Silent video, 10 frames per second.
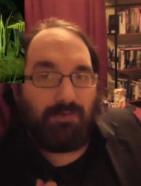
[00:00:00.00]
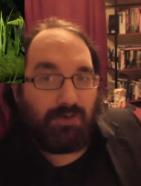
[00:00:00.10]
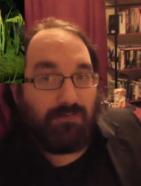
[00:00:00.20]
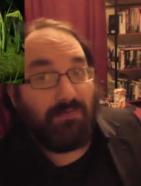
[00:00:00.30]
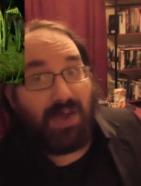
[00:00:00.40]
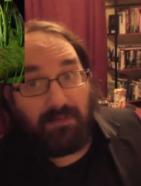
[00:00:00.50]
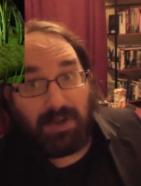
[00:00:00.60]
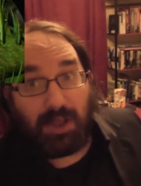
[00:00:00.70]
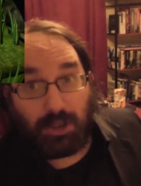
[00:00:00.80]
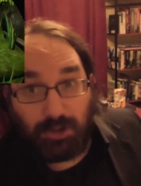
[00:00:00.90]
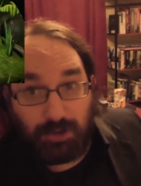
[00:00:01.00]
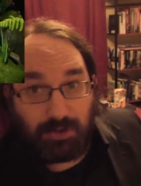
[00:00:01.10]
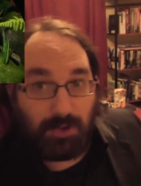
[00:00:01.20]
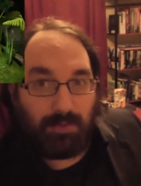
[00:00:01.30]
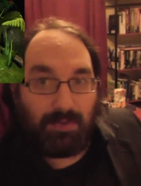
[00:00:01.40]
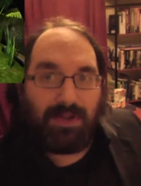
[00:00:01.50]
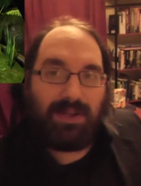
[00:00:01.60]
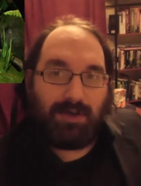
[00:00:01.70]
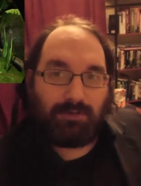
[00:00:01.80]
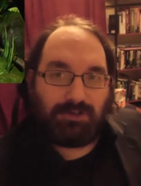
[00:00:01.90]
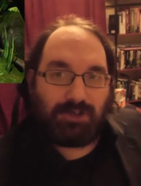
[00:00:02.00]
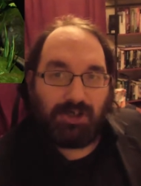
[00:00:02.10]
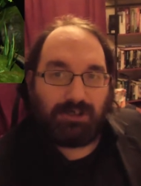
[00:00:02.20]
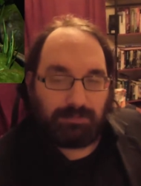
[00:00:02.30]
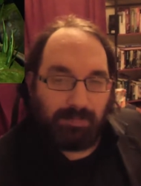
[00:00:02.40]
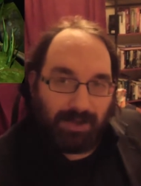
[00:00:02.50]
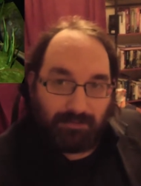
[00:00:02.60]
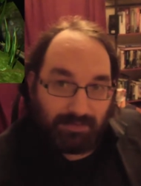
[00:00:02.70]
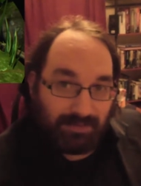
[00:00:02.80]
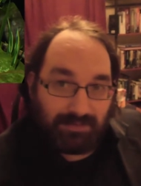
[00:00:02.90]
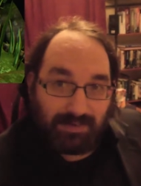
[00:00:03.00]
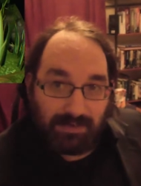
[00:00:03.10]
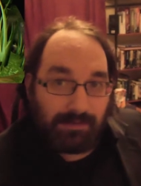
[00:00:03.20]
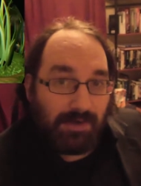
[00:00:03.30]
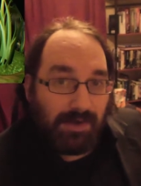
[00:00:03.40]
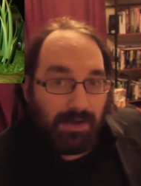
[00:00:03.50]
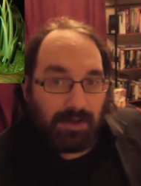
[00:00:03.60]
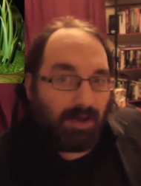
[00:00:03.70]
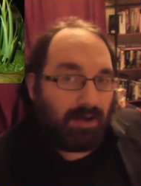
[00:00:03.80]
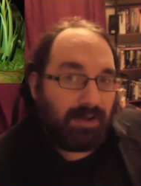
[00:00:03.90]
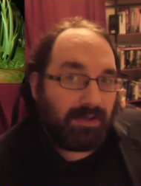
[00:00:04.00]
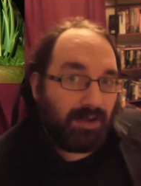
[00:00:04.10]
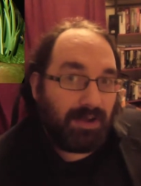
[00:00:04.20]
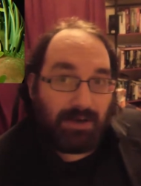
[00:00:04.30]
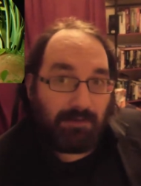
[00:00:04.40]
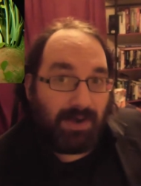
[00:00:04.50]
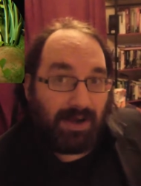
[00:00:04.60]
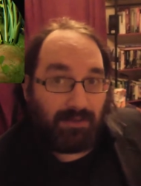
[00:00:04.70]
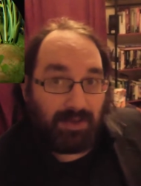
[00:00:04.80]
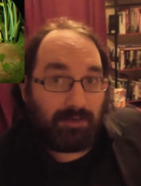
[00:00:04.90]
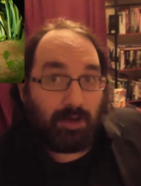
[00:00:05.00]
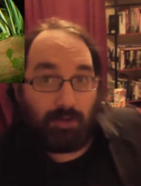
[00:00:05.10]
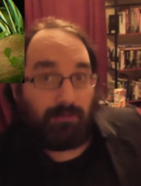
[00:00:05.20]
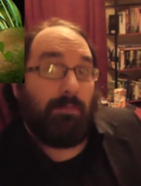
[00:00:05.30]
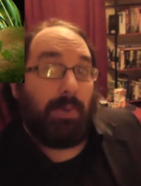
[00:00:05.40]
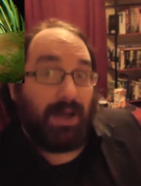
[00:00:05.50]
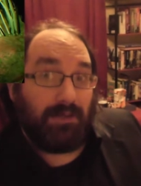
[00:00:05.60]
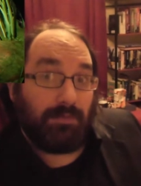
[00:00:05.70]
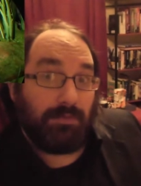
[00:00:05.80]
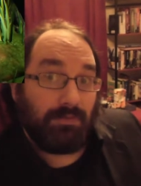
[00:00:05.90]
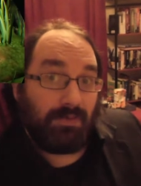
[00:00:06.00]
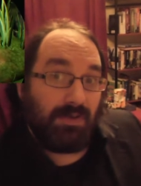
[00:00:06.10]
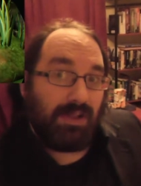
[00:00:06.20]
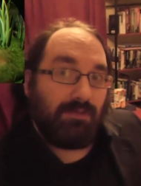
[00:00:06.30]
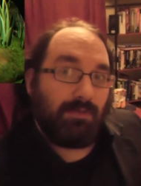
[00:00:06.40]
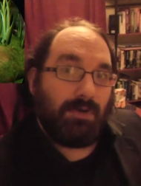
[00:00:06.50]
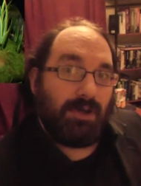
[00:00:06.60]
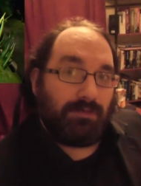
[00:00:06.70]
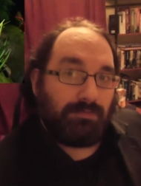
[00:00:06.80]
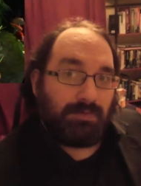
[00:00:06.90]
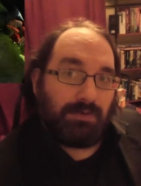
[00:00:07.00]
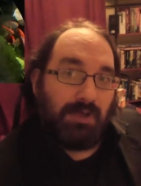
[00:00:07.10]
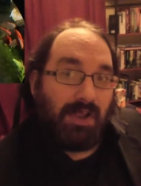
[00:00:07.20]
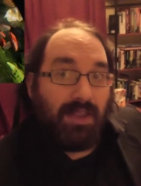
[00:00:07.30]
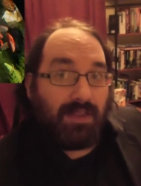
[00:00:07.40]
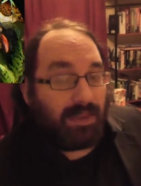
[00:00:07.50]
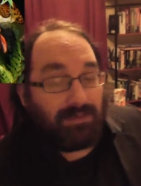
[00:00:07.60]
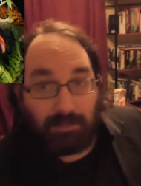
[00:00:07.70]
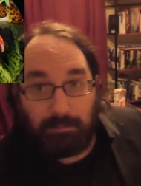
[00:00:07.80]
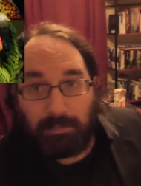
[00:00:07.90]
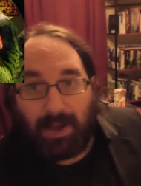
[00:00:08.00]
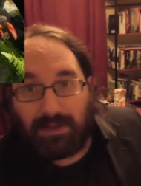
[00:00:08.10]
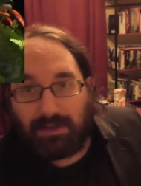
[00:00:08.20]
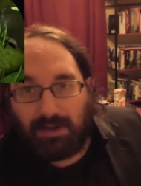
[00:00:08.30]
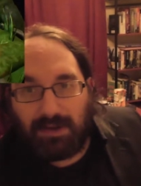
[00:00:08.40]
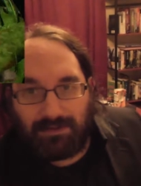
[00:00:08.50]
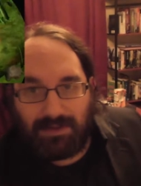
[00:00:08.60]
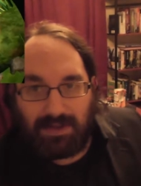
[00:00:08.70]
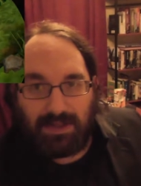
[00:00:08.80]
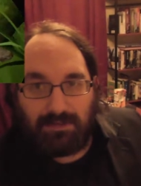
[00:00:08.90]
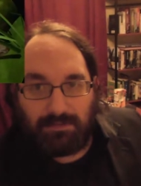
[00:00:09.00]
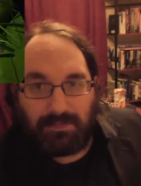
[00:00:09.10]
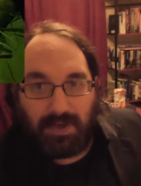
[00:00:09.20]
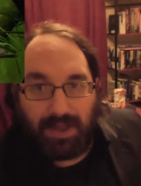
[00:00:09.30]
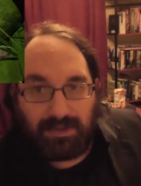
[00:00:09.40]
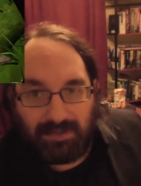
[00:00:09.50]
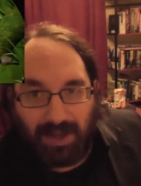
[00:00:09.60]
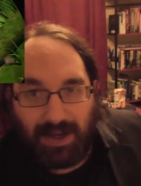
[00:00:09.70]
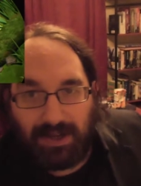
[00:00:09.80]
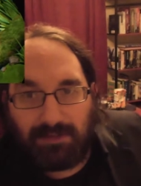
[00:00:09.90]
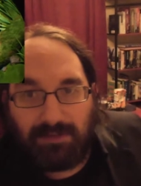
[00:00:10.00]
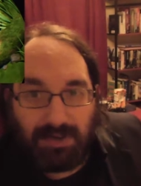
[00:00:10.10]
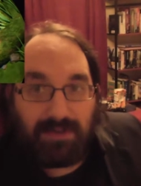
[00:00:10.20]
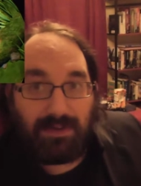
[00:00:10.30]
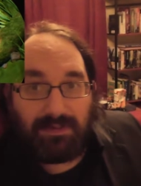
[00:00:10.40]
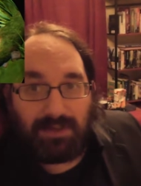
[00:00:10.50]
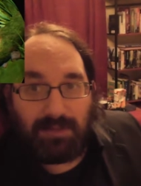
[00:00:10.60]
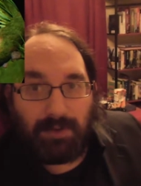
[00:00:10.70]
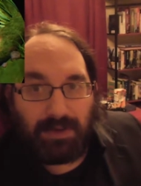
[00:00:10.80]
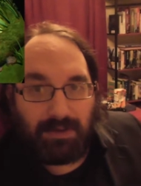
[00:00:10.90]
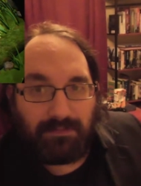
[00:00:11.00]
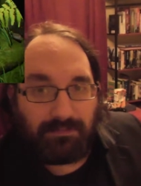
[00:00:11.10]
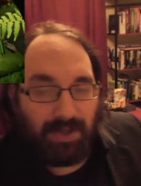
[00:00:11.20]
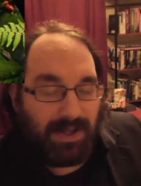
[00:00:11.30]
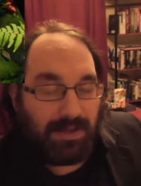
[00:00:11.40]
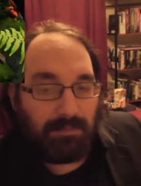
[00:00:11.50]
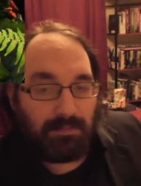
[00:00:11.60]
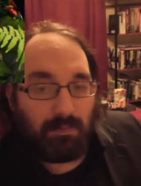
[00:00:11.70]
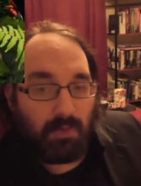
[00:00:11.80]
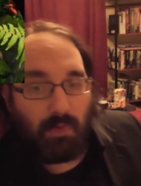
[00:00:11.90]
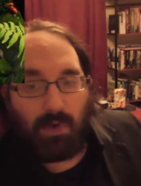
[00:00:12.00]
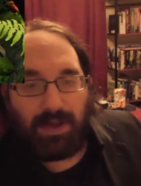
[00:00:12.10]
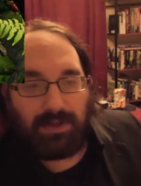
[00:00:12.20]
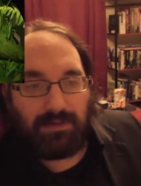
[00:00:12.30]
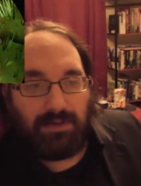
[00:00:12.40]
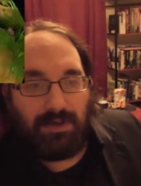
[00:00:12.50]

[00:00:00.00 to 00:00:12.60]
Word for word: very cute little church mouse as you guide, guide it around. There's lots of puzzles that you need to work through. There's some bad guys that you need to fight, and certainly does seem like a um, quite